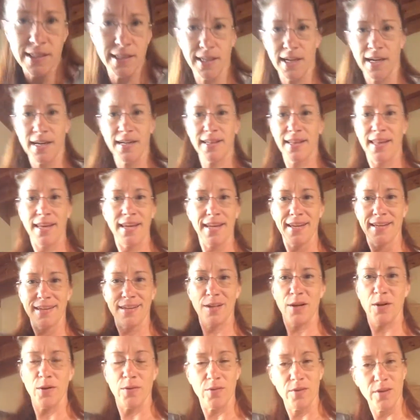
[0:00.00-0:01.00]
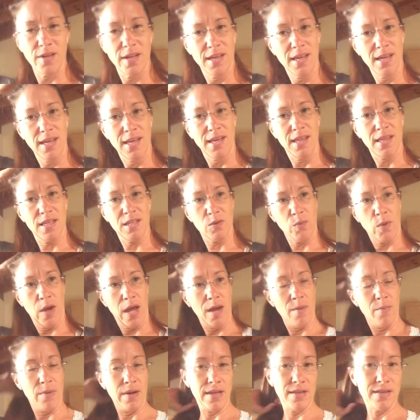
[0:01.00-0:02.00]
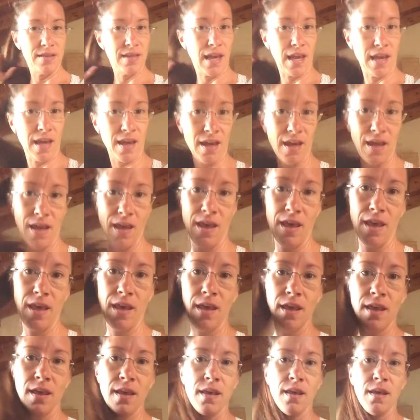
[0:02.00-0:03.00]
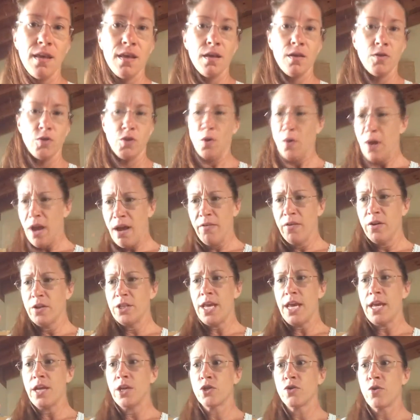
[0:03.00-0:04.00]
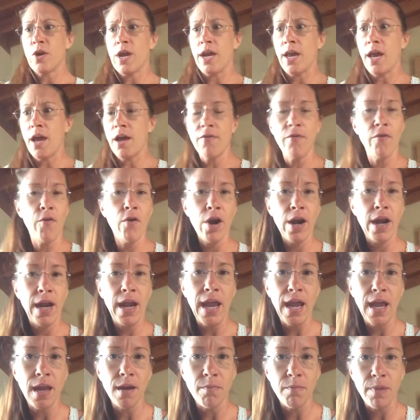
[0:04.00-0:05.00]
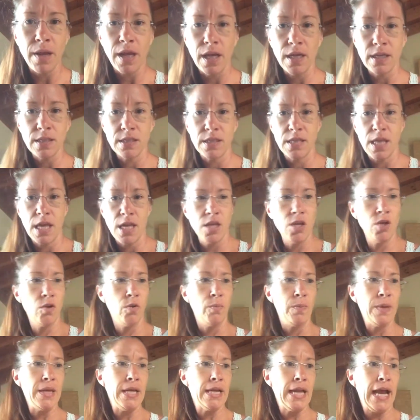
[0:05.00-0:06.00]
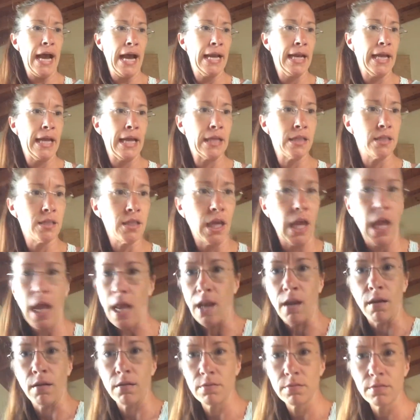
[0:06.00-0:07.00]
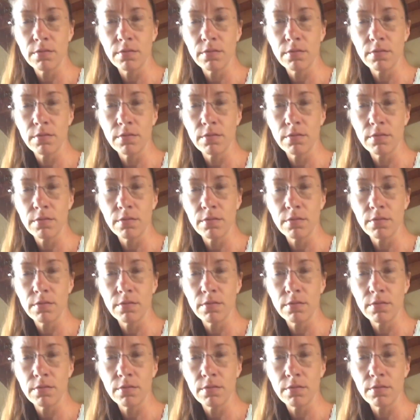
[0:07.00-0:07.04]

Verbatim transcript: not like, you know, this way, but it's like, don't ever take a drink ever again because then you'll be an addict again.